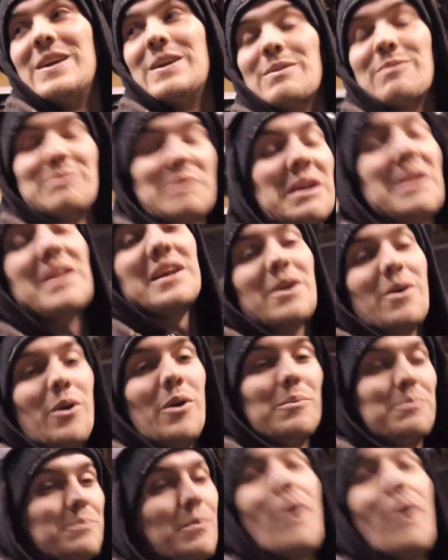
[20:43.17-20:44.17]

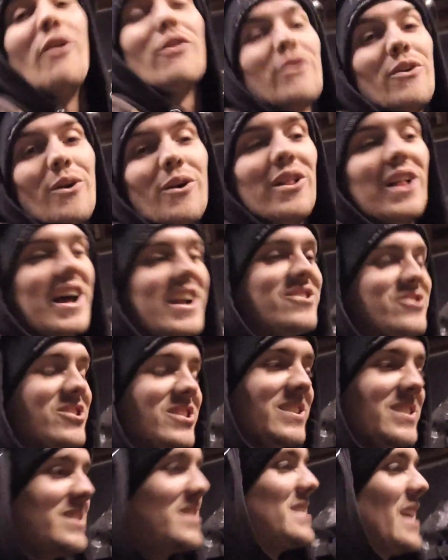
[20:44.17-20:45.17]
pull the whole
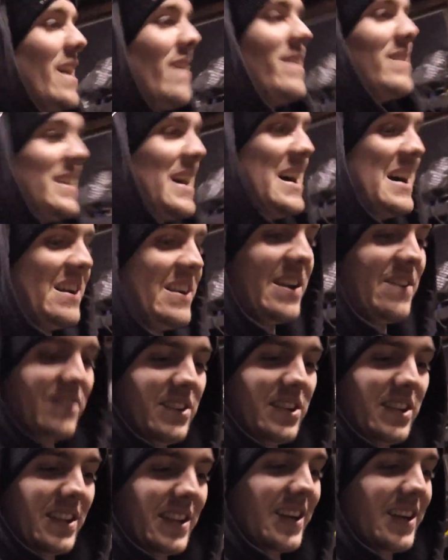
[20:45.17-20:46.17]
engine, tear it down,
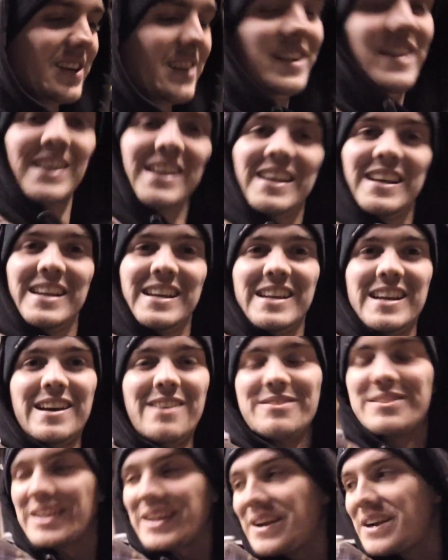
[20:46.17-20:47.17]
everything.
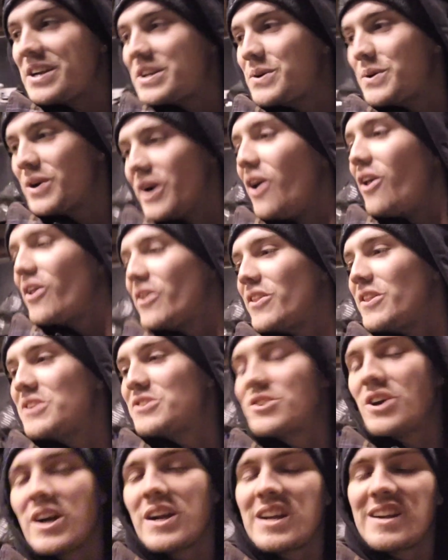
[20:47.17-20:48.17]
I was like, I'm going to do it all in the
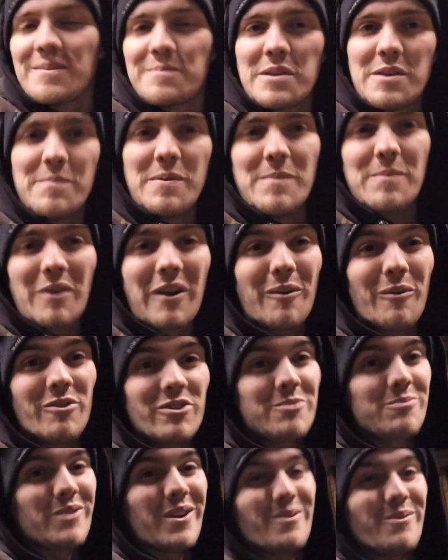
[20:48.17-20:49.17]
truck. It'll be a bit more
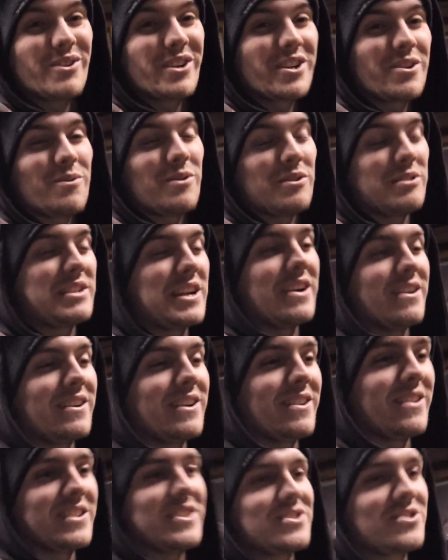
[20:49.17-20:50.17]
work, but I really don't want to tear it
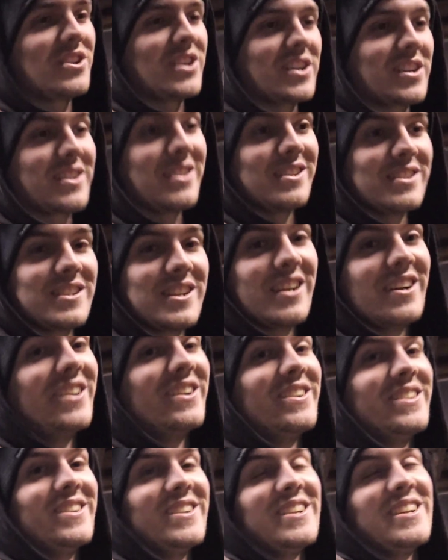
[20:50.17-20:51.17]
out of this truck because
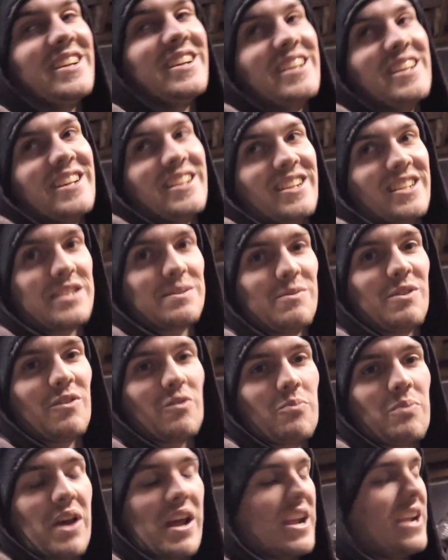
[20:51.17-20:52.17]
that's a bit of
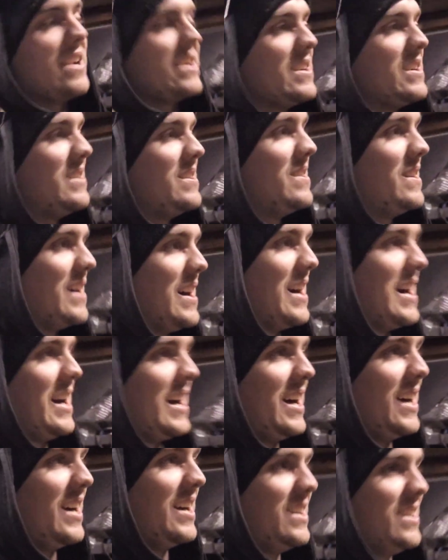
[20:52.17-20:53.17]
a pain.
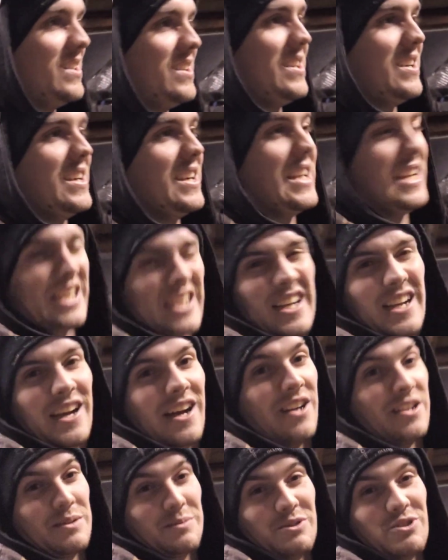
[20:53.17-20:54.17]
I
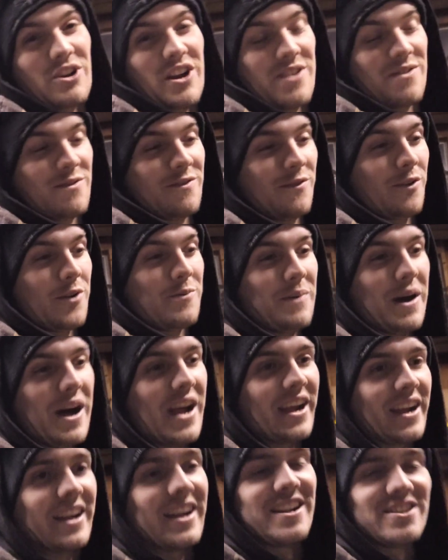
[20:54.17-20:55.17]
was trying to avoid
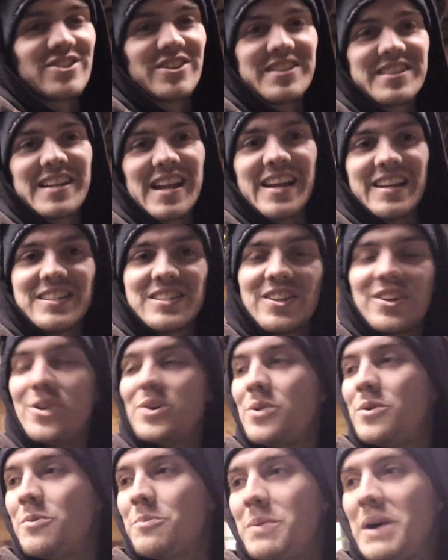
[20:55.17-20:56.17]
buying an engine stand
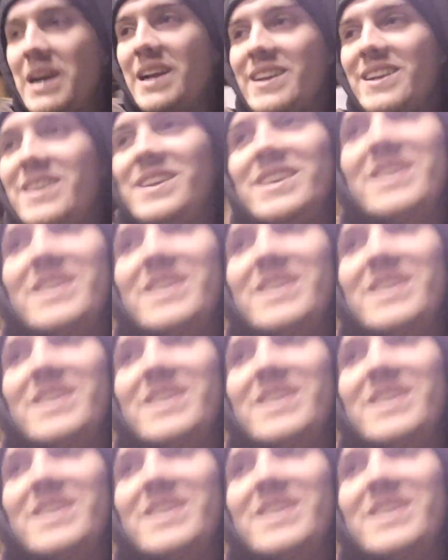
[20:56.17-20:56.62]
too, but